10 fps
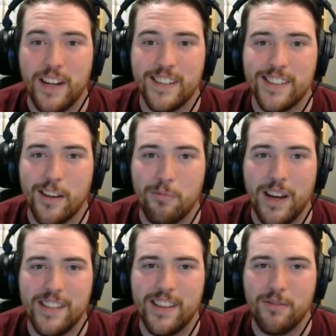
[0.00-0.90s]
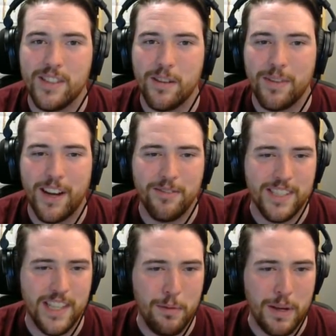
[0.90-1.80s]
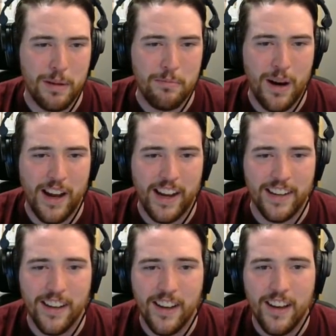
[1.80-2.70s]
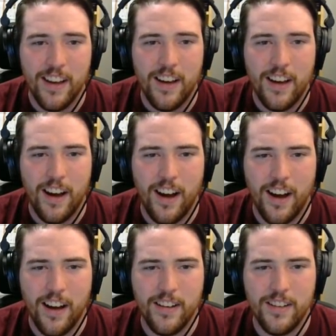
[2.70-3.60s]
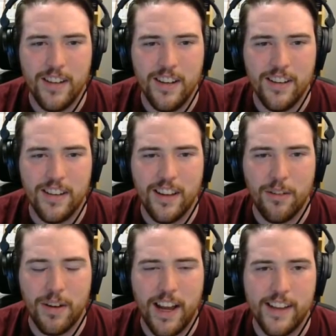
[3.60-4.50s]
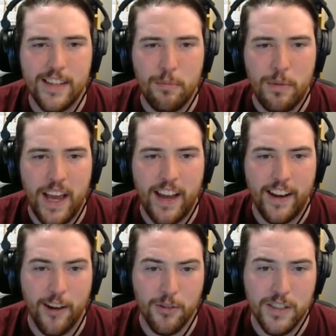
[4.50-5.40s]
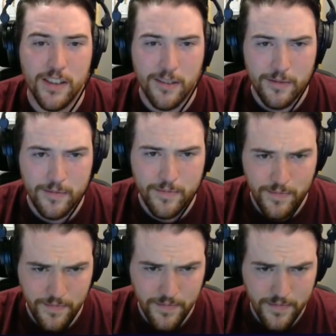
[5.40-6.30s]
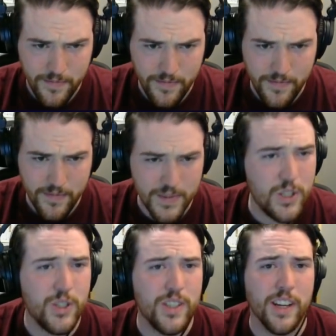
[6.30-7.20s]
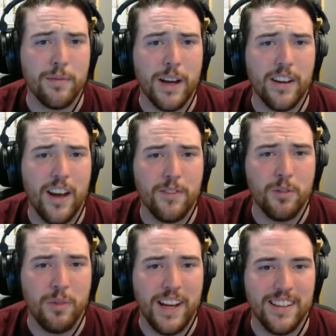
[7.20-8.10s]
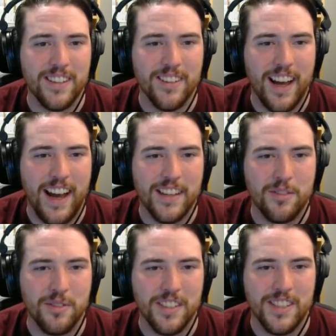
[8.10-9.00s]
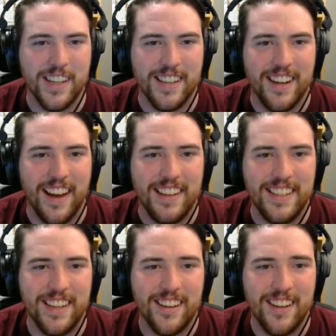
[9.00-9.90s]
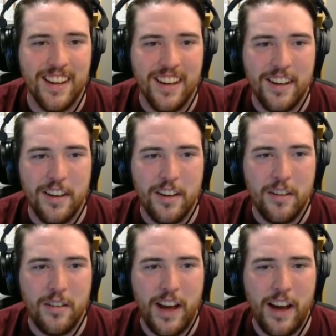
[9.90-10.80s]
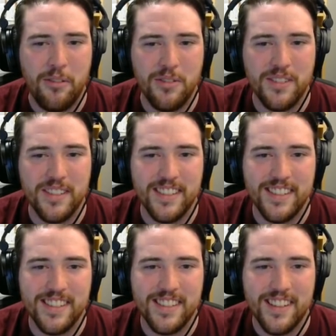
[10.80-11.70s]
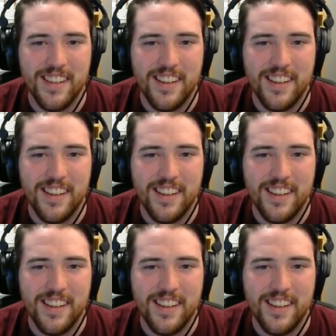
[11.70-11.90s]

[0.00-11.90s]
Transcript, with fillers: butt in some ways. That was something I was keeping in mind. Uh, didn't think it would actually pan out. Shit, am I gonna have to wait till actual legit night here? Owls,